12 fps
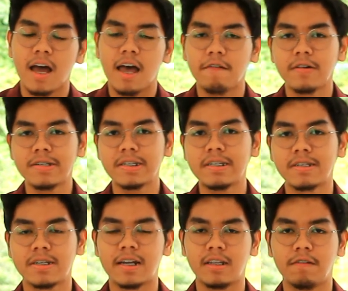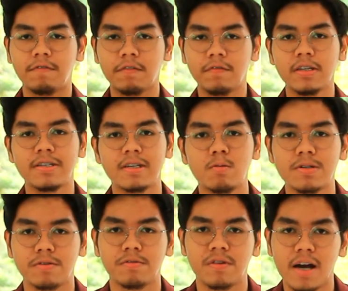Ever since the 1950s, there was
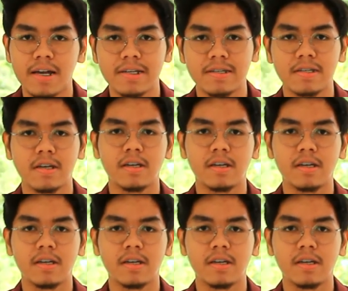a rise